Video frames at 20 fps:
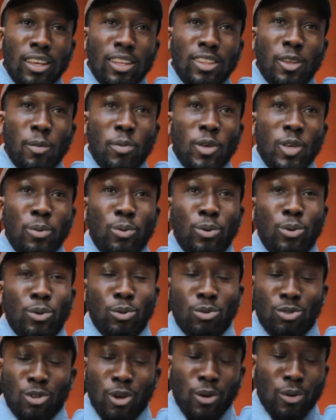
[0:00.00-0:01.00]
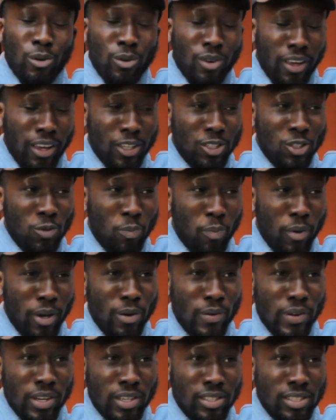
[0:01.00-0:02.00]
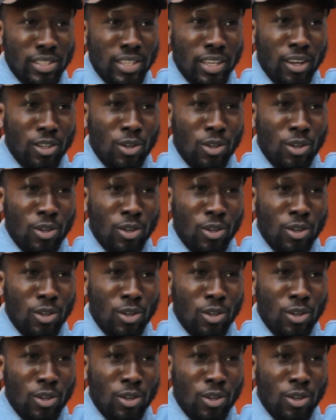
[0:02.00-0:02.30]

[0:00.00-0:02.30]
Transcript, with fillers: the people who don't experience it